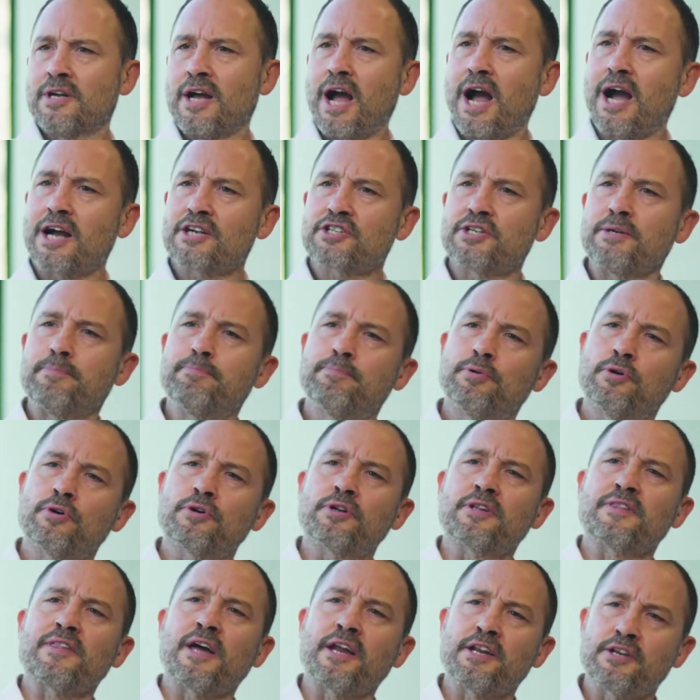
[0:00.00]
Actually
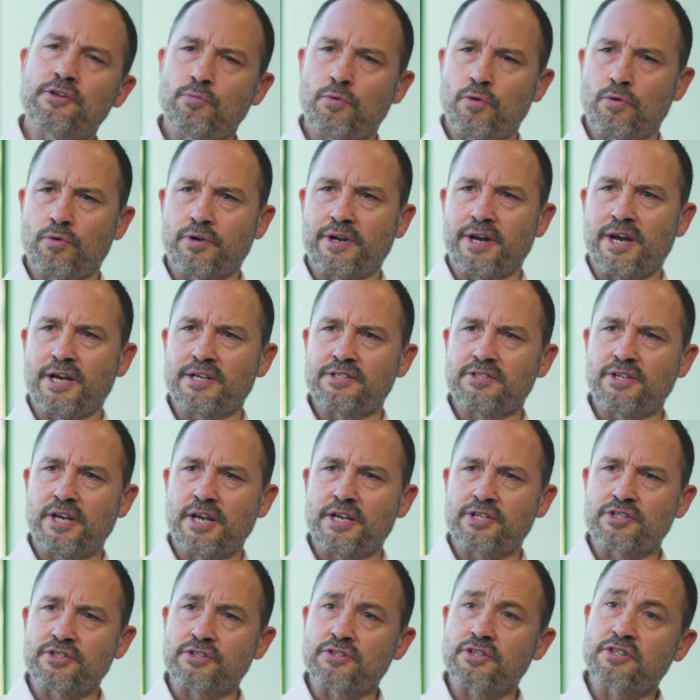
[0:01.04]
putting that into
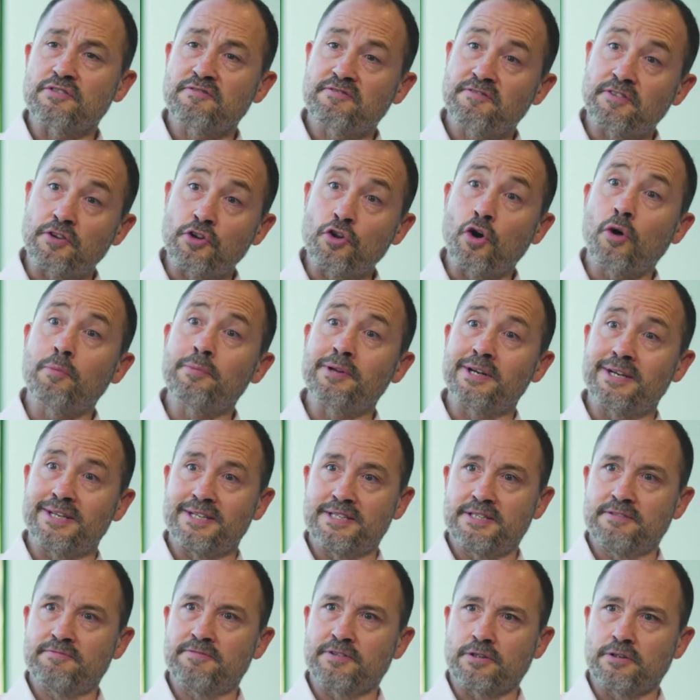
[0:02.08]
organizations is phenomenally
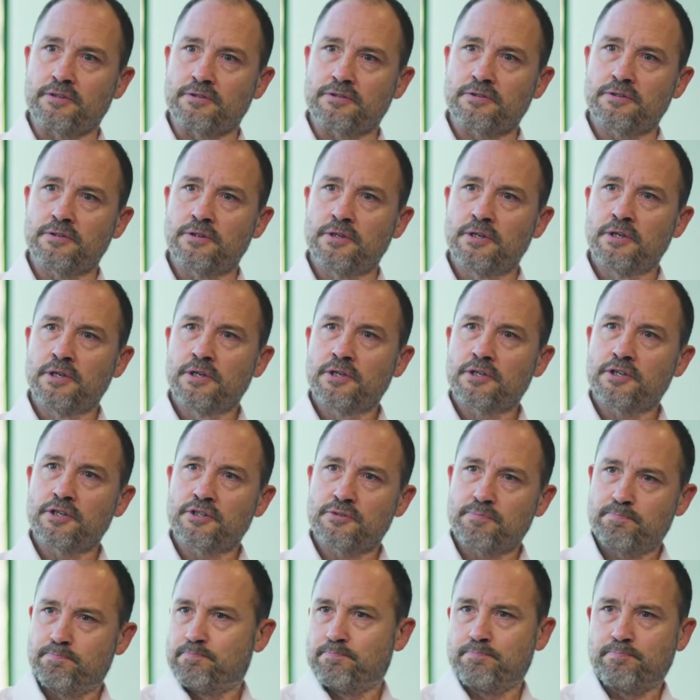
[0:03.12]
difficult
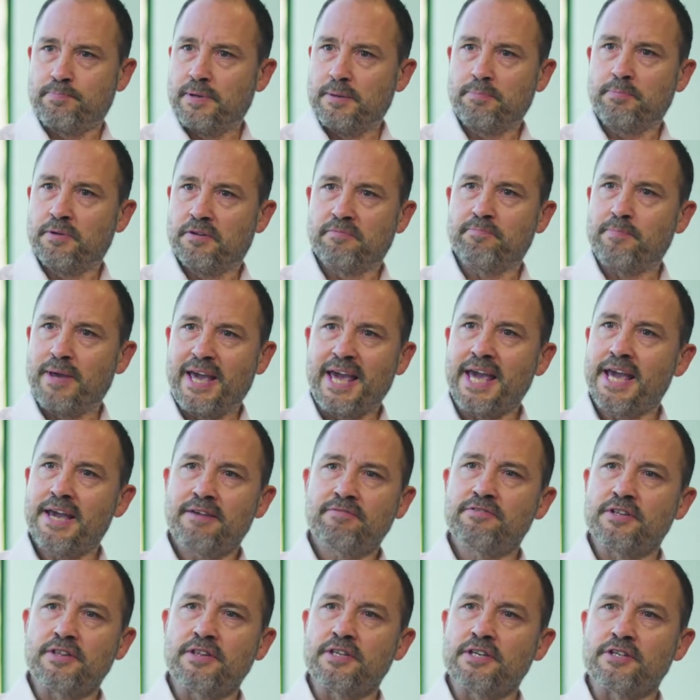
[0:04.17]
because people have
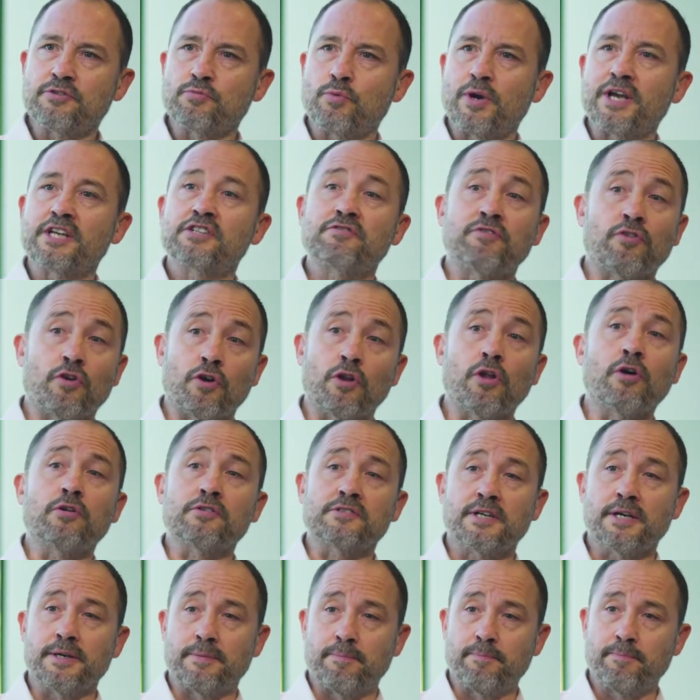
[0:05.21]
behaved in these ways for a long
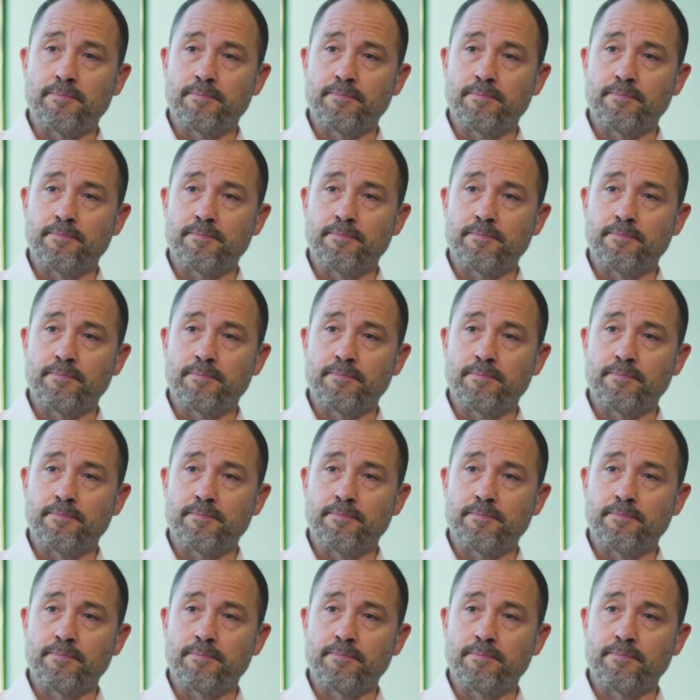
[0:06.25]
time.